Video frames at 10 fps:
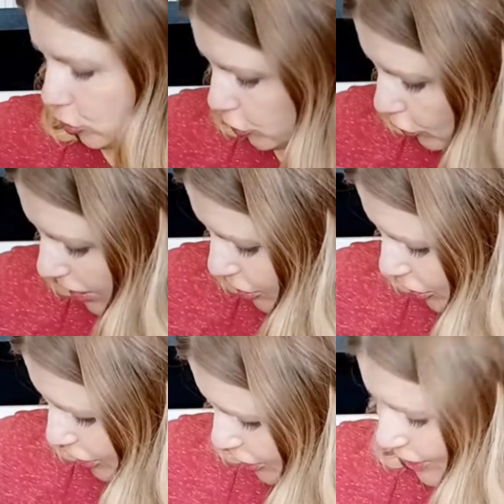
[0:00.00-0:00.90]

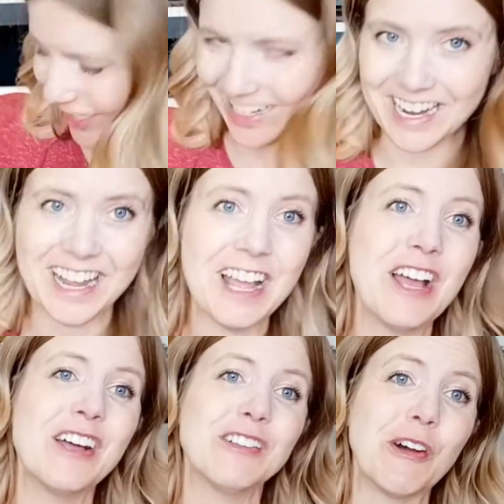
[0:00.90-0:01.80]
structure.
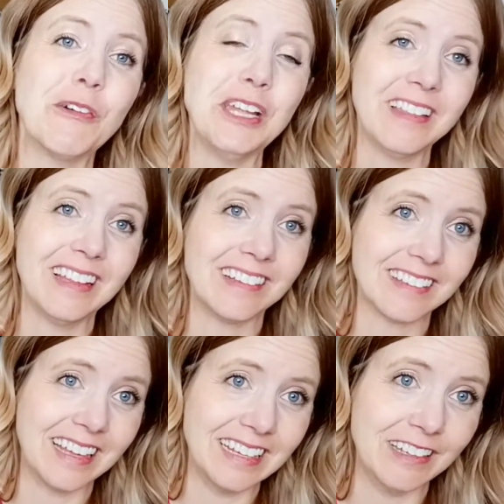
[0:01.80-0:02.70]
Tony thinks
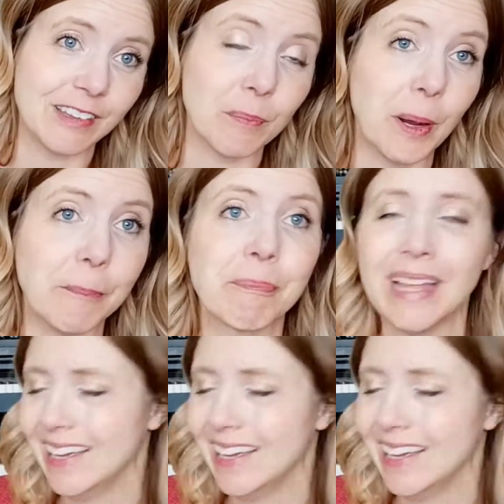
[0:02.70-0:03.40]
that he's the mom.